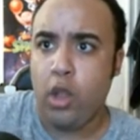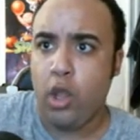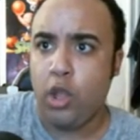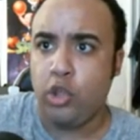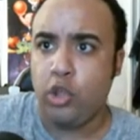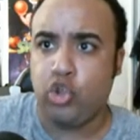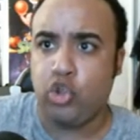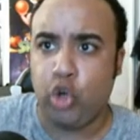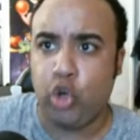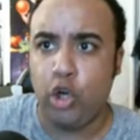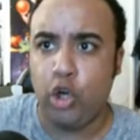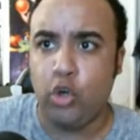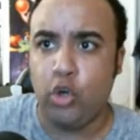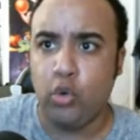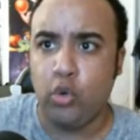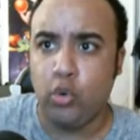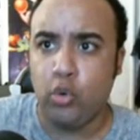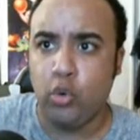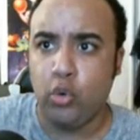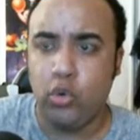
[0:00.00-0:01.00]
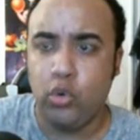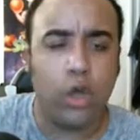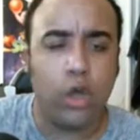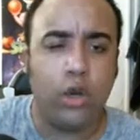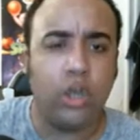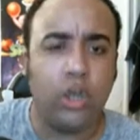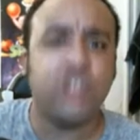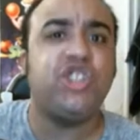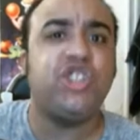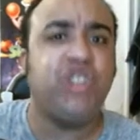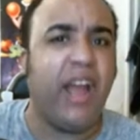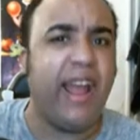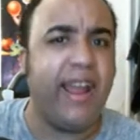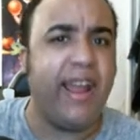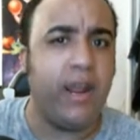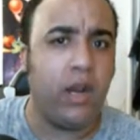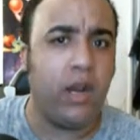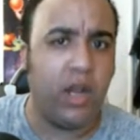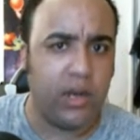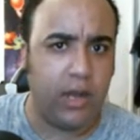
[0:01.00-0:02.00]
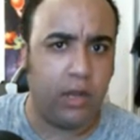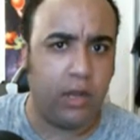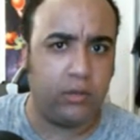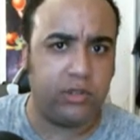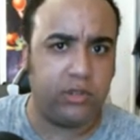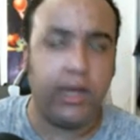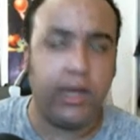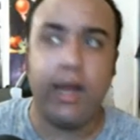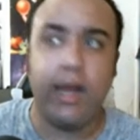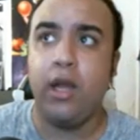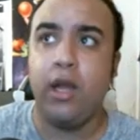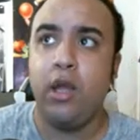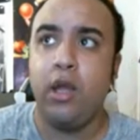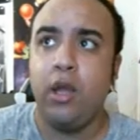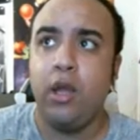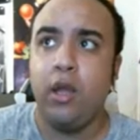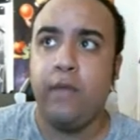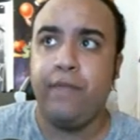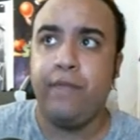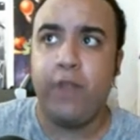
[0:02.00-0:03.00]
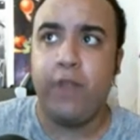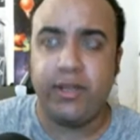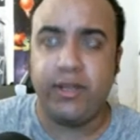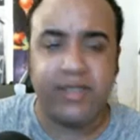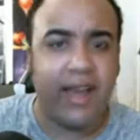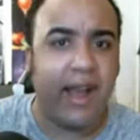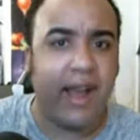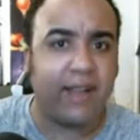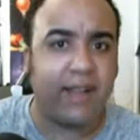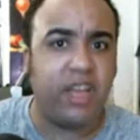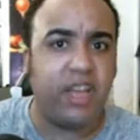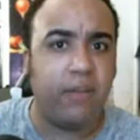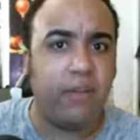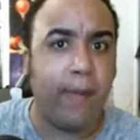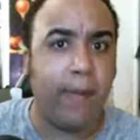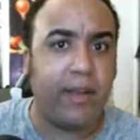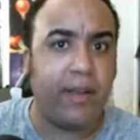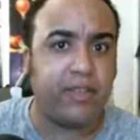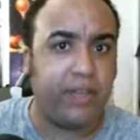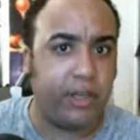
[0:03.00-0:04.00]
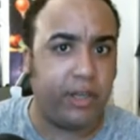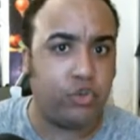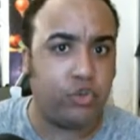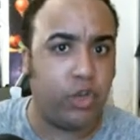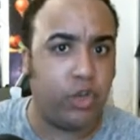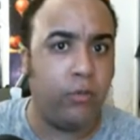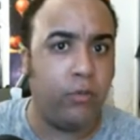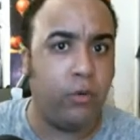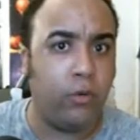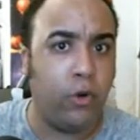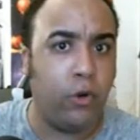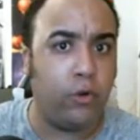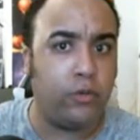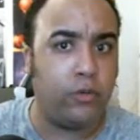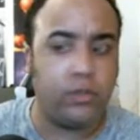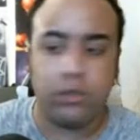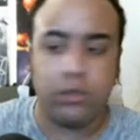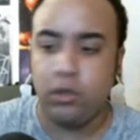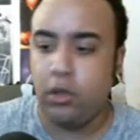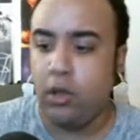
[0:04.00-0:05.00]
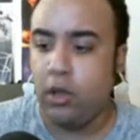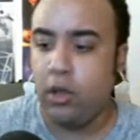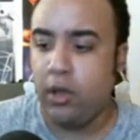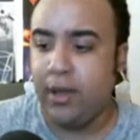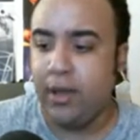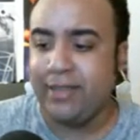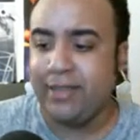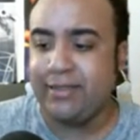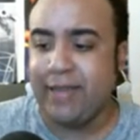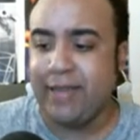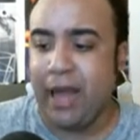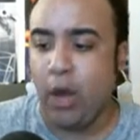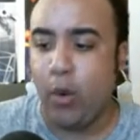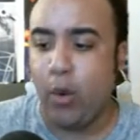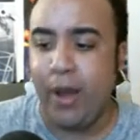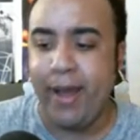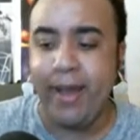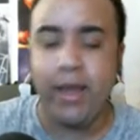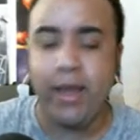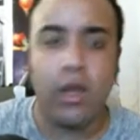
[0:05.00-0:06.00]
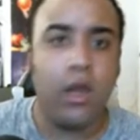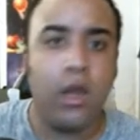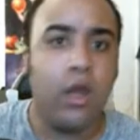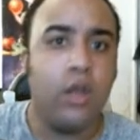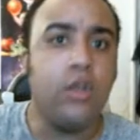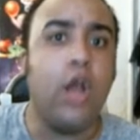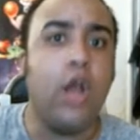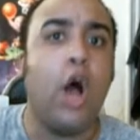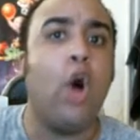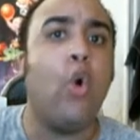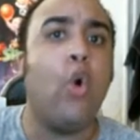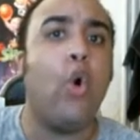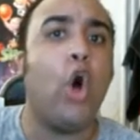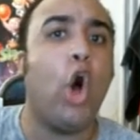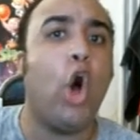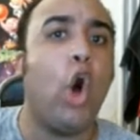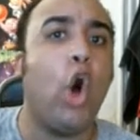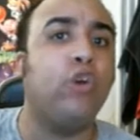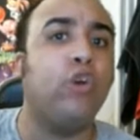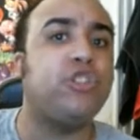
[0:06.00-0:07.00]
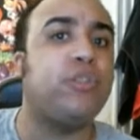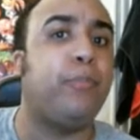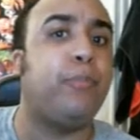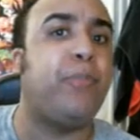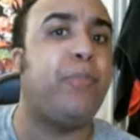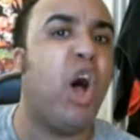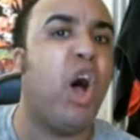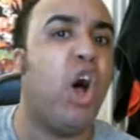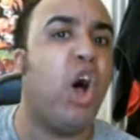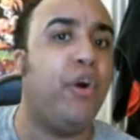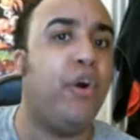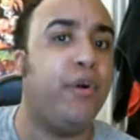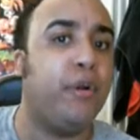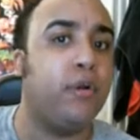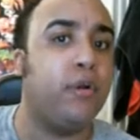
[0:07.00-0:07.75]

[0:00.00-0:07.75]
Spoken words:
Shane announced that their tag team match at Extreme Rules is now a no holds barred.